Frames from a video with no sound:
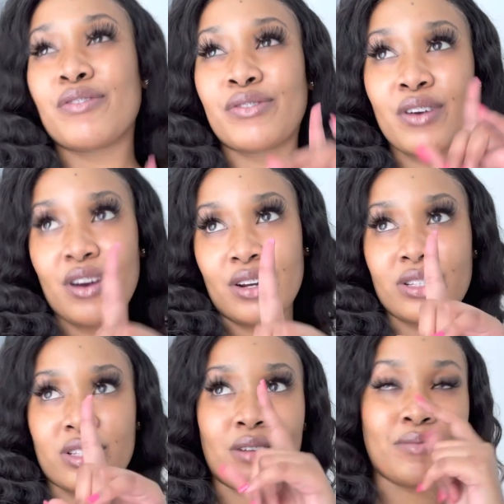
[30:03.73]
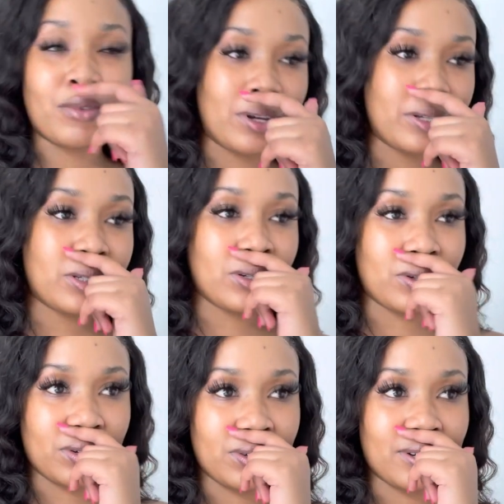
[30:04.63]
First, I'm going to
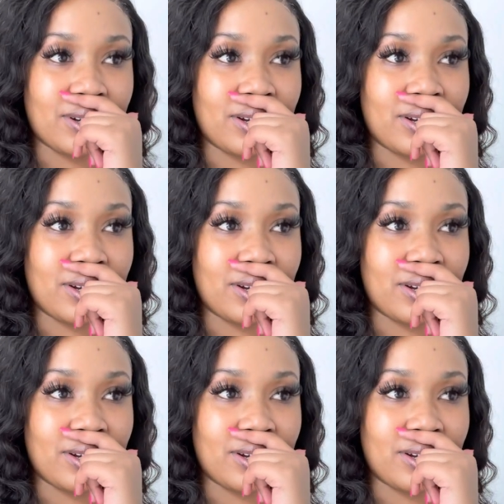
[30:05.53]
cook